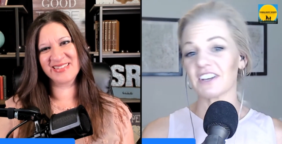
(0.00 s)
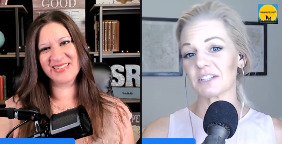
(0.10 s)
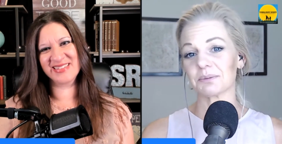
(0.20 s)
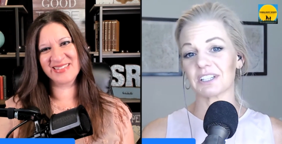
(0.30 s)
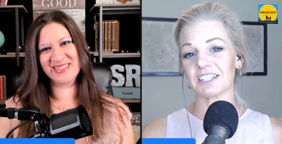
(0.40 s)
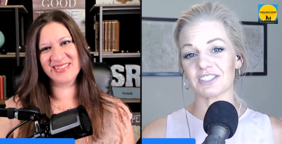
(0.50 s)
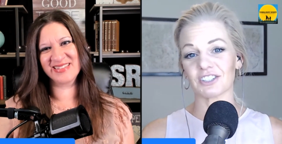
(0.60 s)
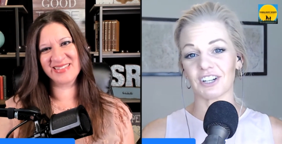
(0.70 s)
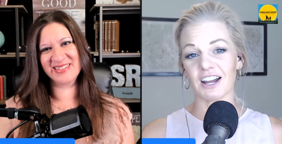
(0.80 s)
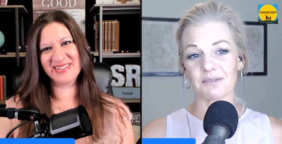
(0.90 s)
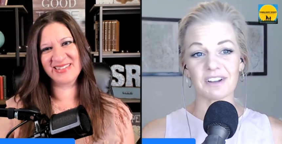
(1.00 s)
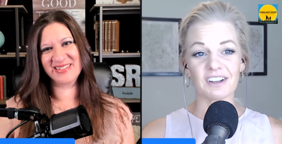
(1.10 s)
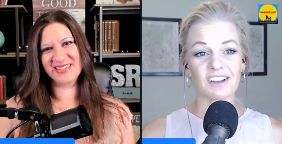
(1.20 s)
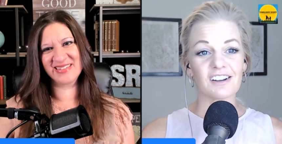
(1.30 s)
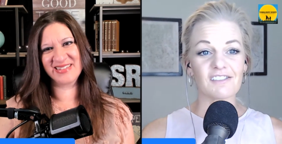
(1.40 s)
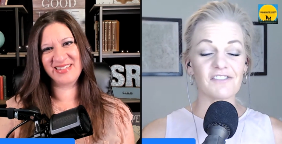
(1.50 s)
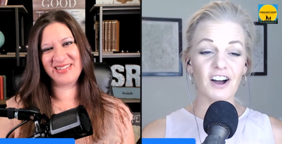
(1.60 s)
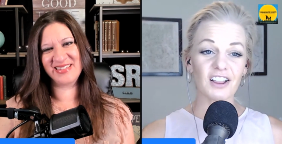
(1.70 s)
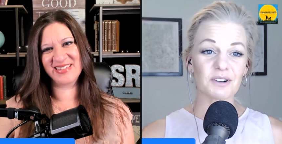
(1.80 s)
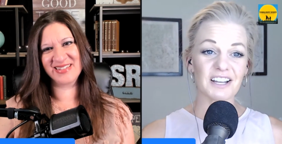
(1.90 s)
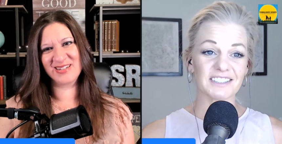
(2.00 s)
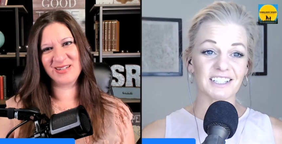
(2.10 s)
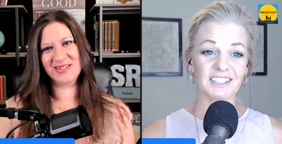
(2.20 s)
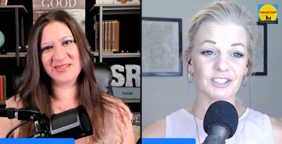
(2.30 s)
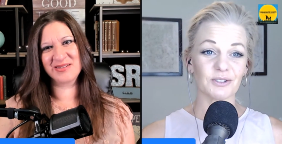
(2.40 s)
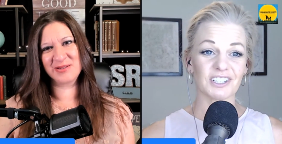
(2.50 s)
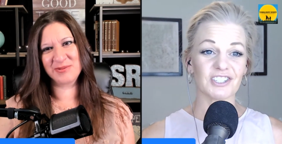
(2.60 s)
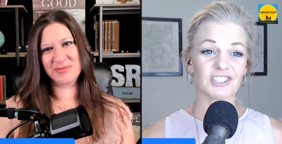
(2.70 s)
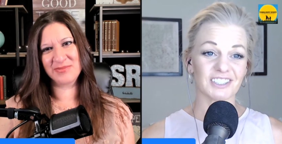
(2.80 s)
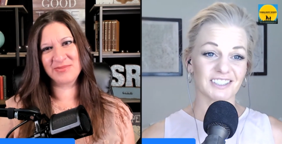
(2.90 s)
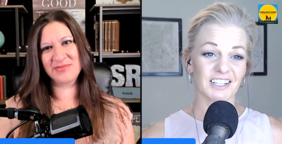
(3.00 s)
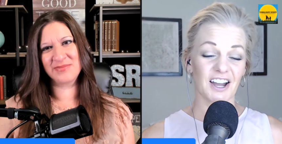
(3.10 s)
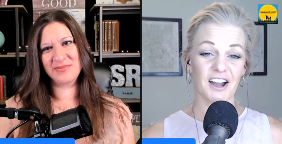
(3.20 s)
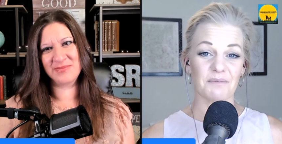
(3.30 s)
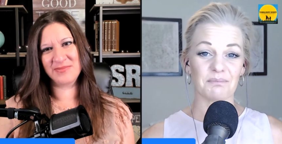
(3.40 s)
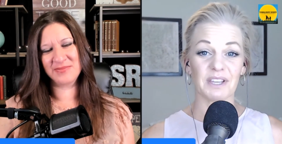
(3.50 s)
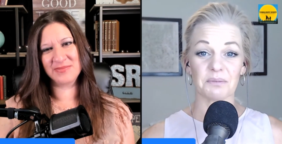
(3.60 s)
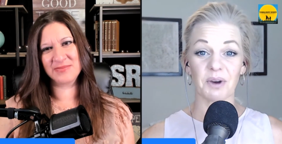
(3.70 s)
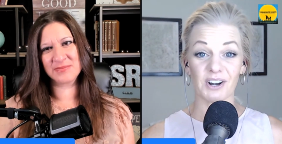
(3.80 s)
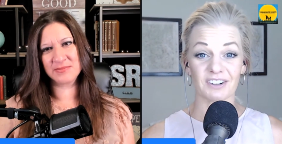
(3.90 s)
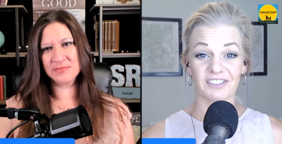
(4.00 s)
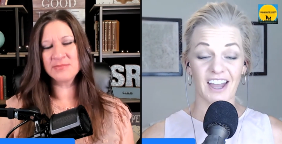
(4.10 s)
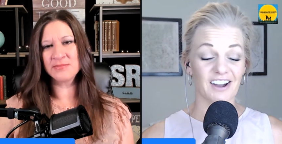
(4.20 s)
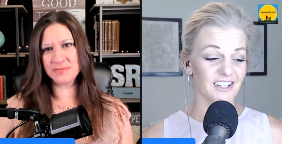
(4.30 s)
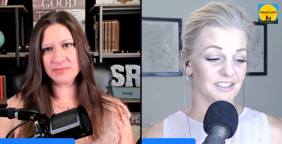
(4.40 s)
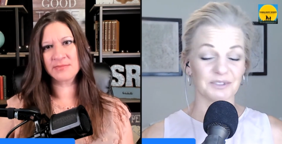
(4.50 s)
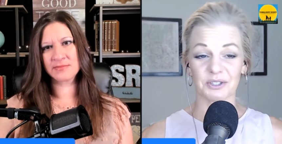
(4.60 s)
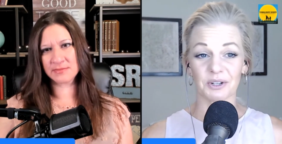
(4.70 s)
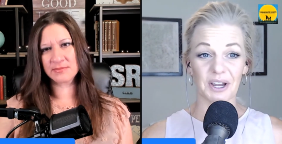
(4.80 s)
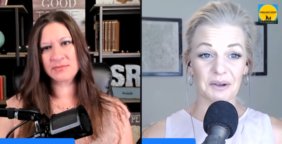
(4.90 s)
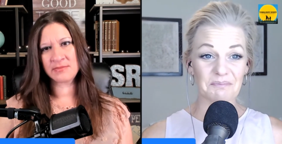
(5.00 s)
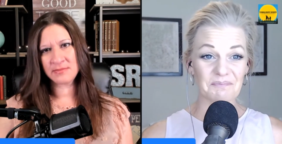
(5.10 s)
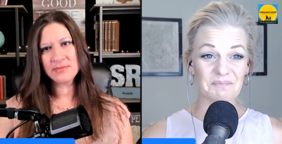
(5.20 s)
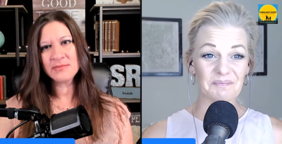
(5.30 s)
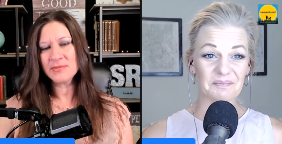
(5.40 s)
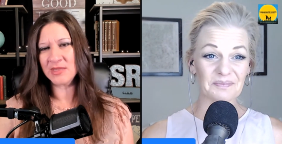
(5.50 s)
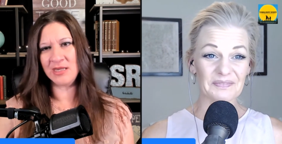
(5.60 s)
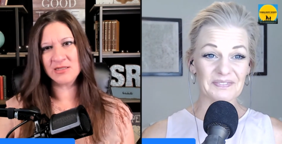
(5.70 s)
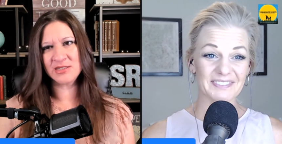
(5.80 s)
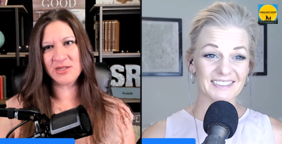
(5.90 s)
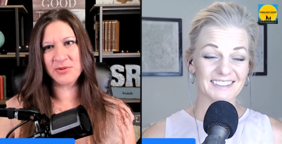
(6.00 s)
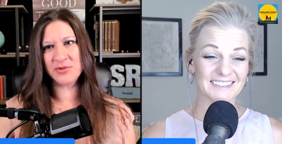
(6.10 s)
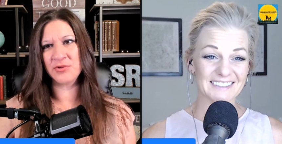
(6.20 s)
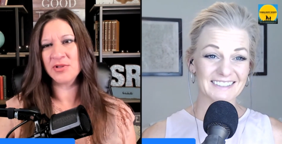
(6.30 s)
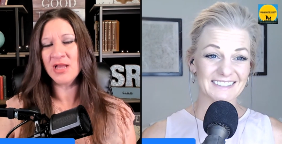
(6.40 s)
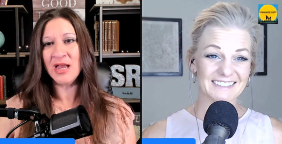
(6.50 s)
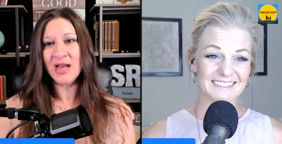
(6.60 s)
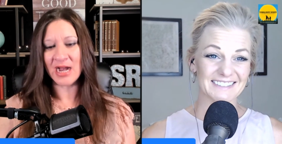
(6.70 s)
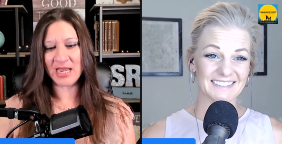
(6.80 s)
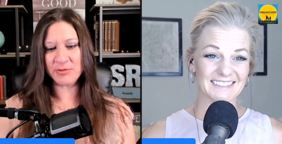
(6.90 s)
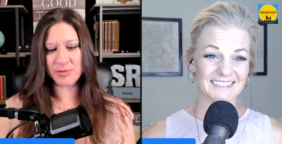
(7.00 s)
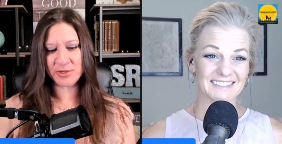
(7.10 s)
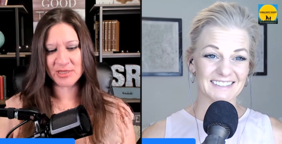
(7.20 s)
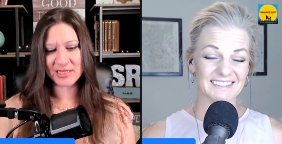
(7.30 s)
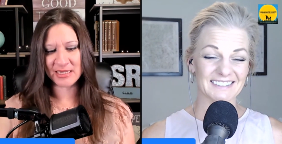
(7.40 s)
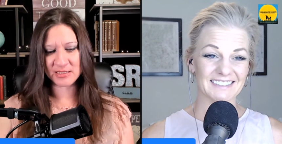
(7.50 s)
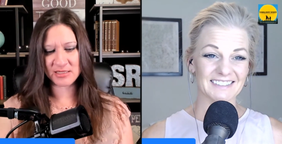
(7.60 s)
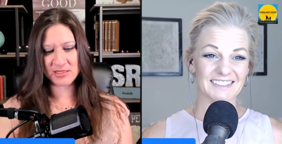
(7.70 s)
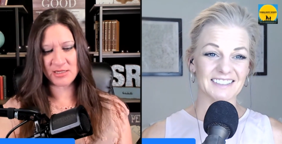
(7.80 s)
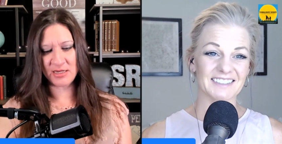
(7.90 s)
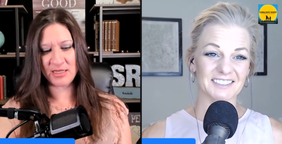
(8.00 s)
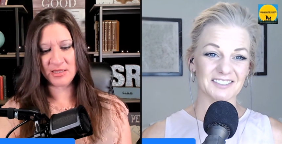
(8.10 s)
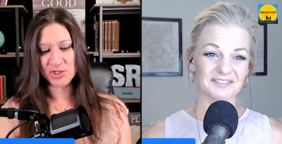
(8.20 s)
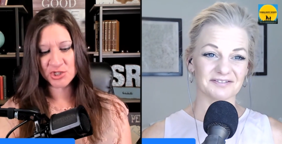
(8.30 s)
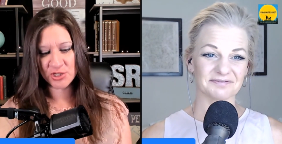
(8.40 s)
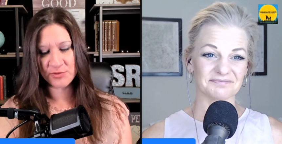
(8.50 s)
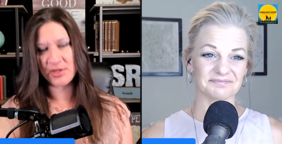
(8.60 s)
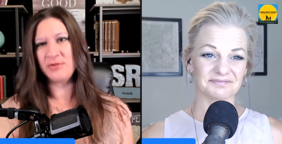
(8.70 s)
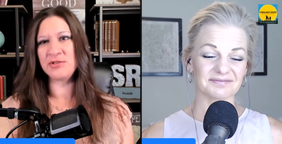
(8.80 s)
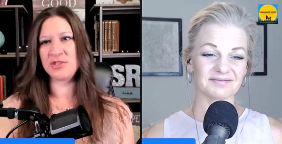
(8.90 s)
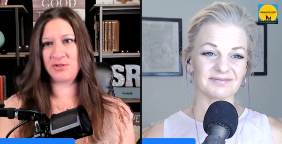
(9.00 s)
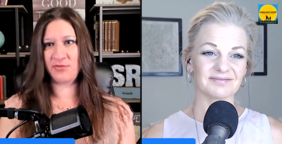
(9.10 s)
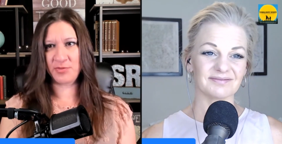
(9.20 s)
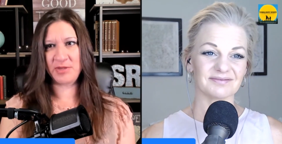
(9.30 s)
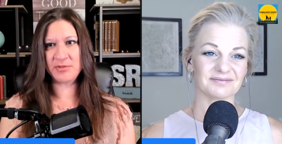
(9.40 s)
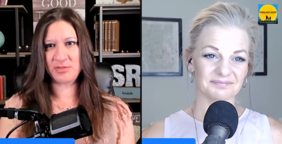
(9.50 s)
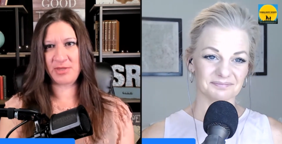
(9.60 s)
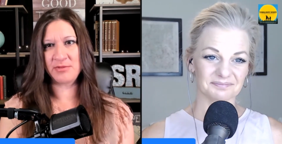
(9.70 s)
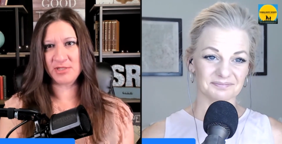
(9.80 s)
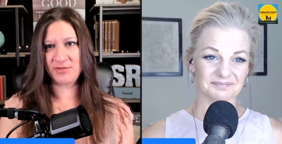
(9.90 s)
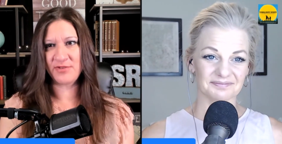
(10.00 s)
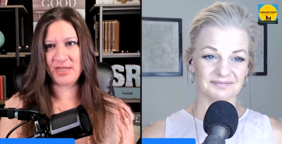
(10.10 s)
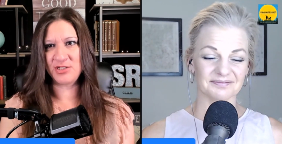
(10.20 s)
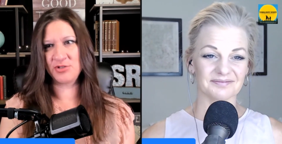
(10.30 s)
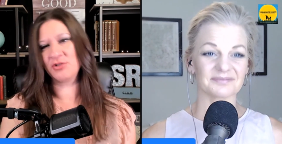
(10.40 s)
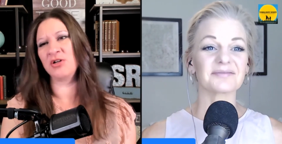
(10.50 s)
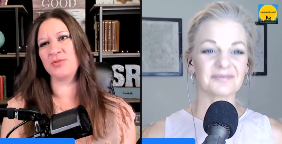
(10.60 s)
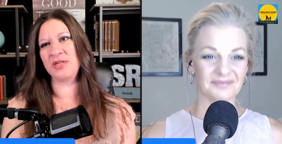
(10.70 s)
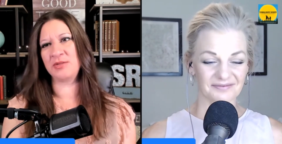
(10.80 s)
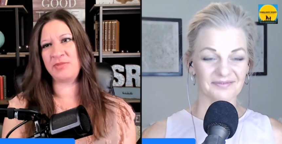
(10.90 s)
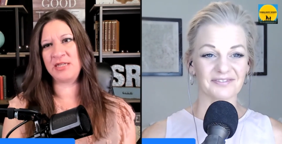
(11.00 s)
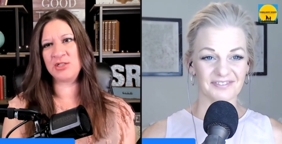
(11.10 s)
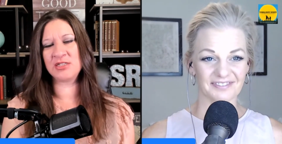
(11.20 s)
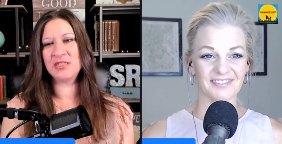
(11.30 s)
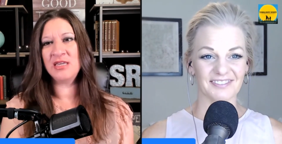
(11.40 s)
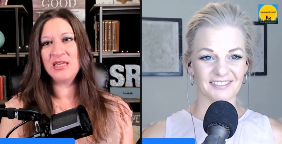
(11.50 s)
Speaker 1: Facebook and Instagram. Follow us, and you can just um, be a part of that awesome story.
Speaker 2: So cool. I will put links in the show notes for people to be able to find your Called Beyond pages